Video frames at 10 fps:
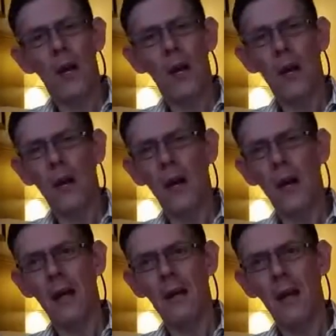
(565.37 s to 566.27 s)

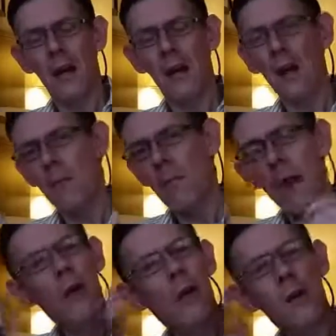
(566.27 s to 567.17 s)
And
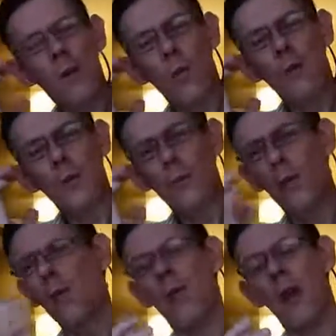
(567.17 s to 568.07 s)
man was
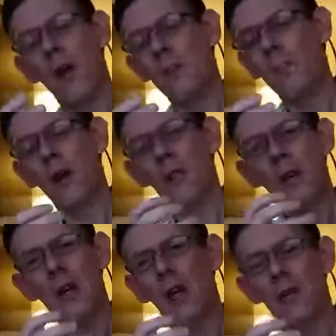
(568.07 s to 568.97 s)
programmed over
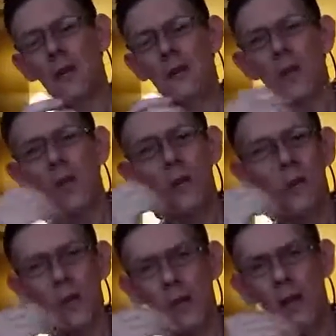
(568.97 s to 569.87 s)
years
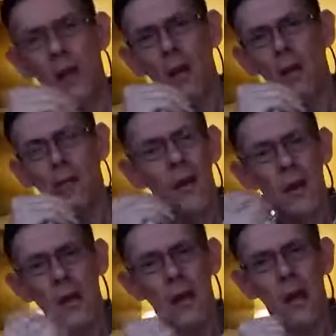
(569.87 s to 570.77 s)
with a thing of
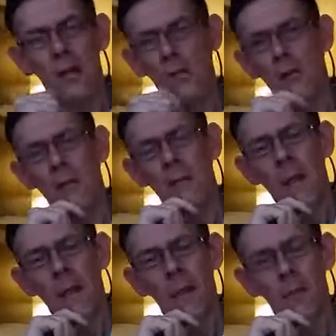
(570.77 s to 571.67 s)
the devil
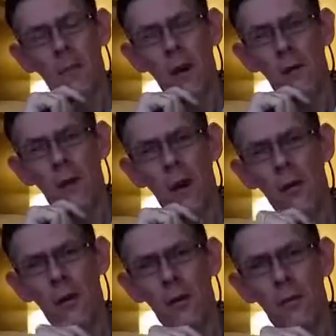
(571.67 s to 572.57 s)
is my
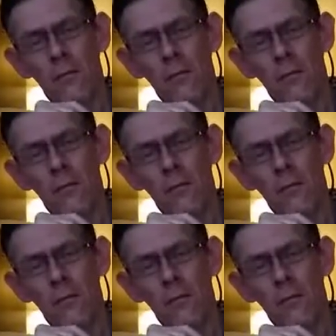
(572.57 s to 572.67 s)
father.